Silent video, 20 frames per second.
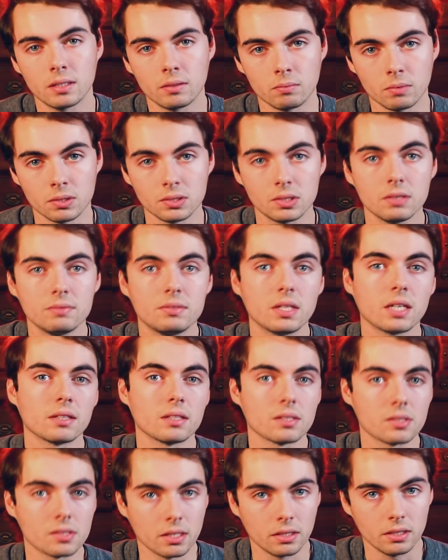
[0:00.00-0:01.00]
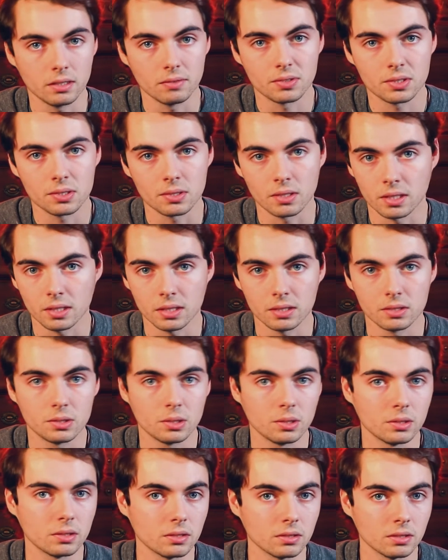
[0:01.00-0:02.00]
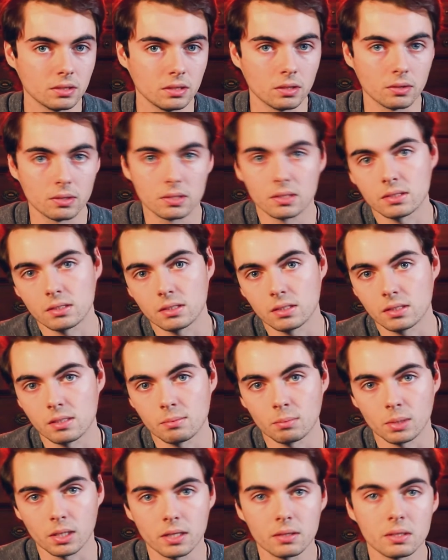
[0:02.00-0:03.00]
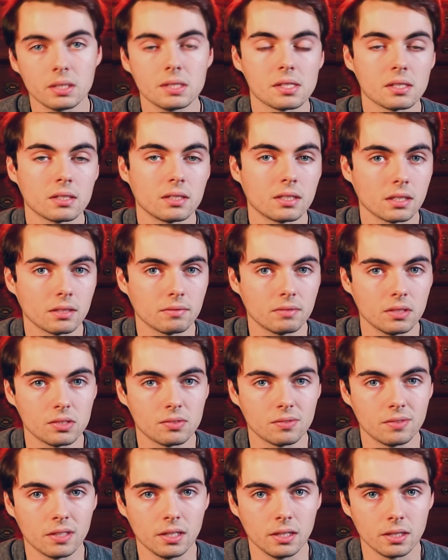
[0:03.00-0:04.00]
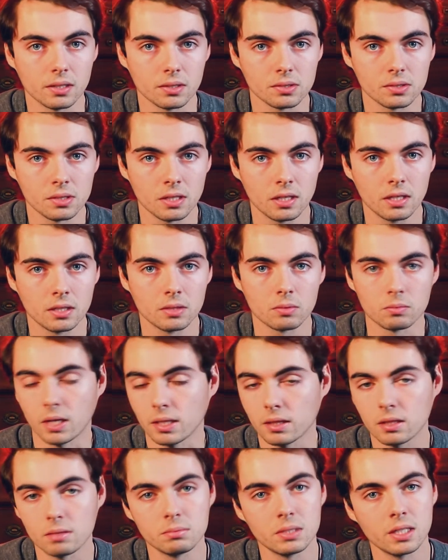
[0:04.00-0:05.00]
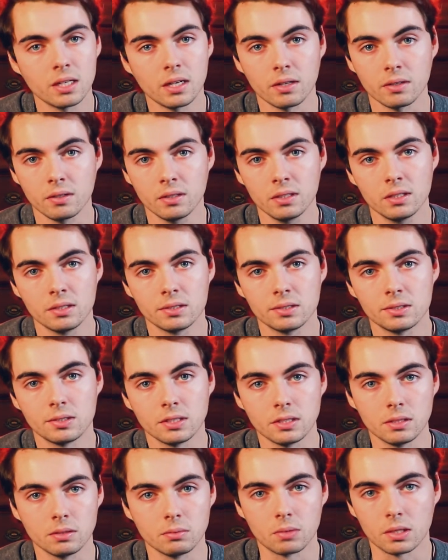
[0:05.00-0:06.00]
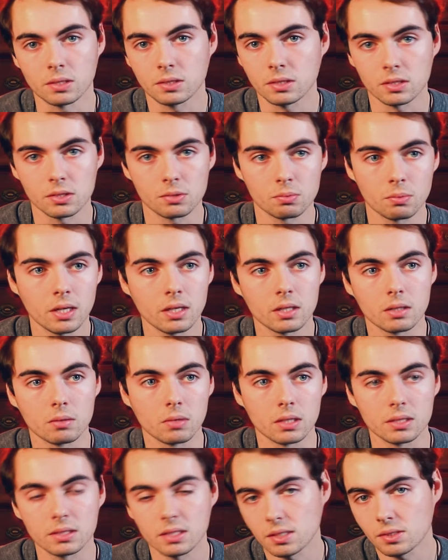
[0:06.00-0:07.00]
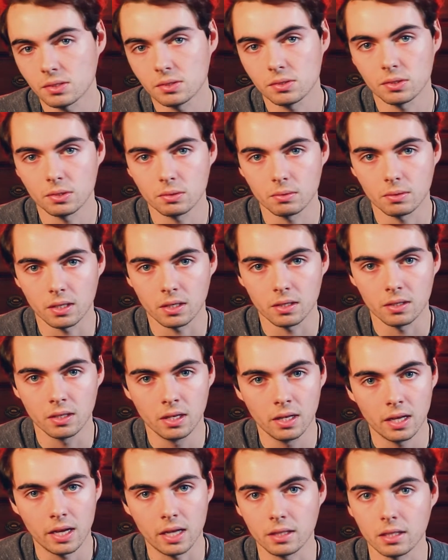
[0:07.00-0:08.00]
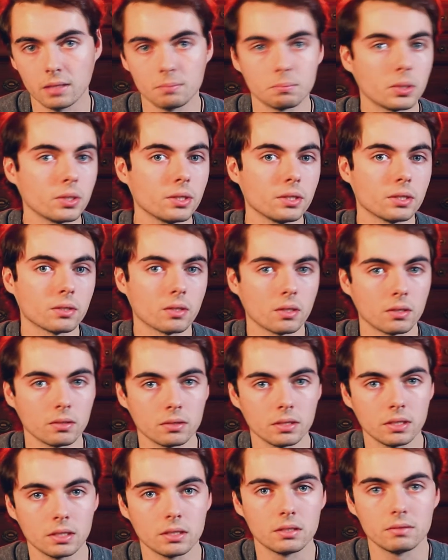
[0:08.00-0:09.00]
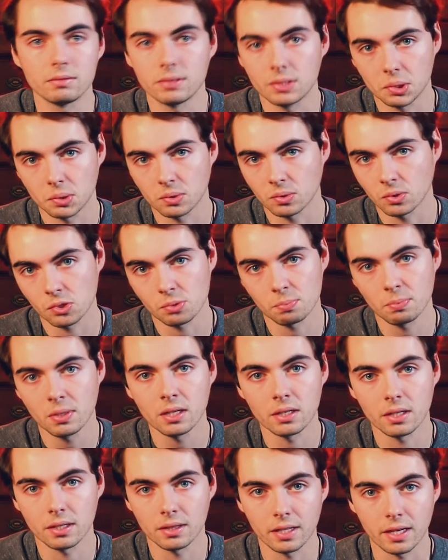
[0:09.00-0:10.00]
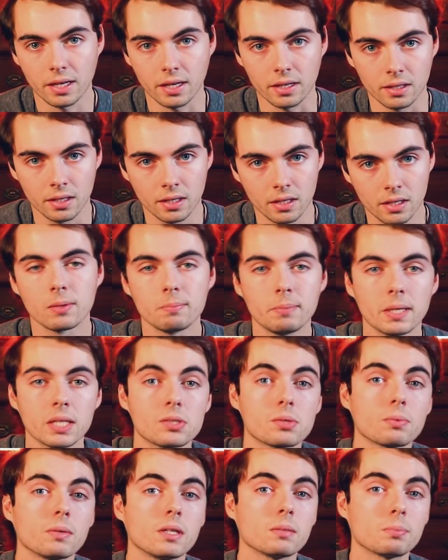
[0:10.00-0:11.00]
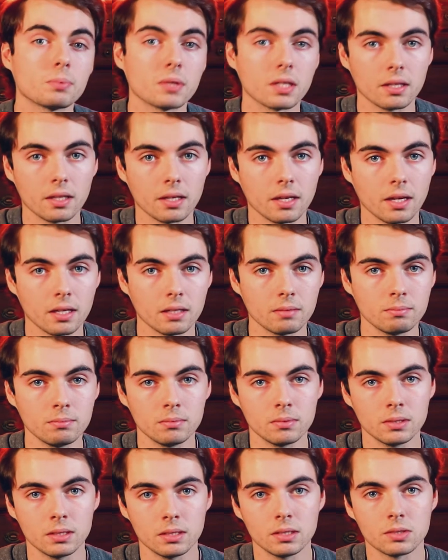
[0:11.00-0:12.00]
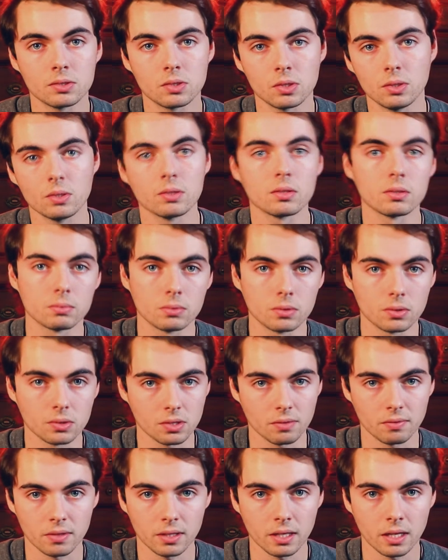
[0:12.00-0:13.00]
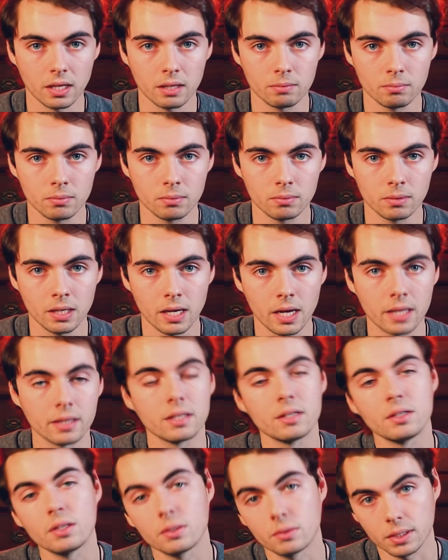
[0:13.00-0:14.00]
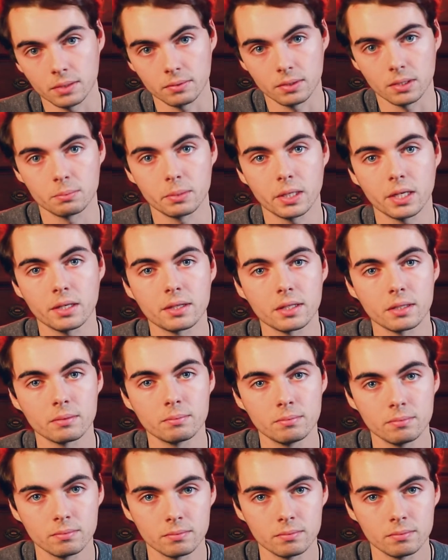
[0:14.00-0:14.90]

Once you've done this and you've started to notice the similarities in a lot of these videos, write them down. See what does well, what doesn't do well, and then put your own individual spin on that. The best way to play the game is to know the rules of the game, and then knowing when to break them.